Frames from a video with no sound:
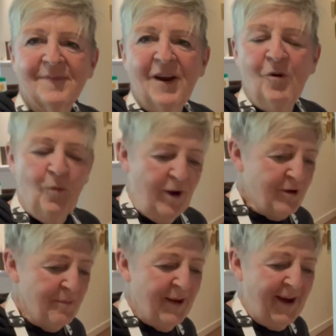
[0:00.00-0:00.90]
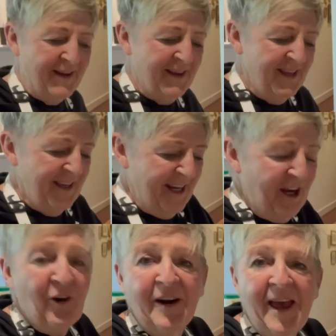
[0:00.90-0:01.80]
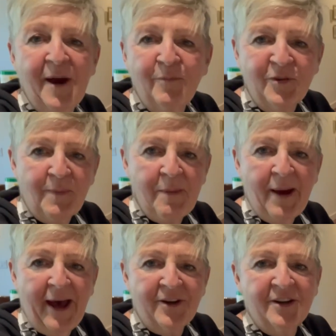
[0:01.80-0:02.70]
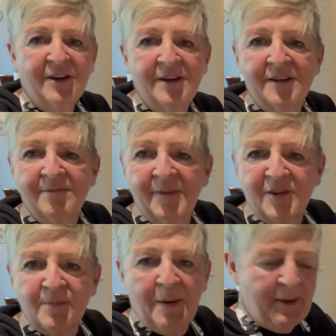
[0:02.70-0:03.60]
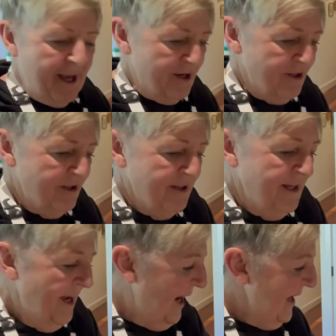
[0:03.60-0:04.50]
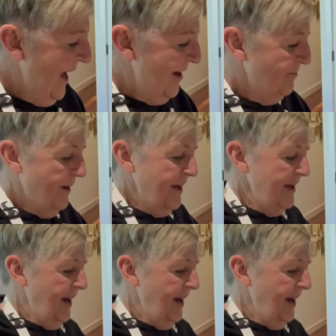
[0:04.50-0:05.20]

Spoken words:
Welcome back. here I am with my batter. There's my batter. I have my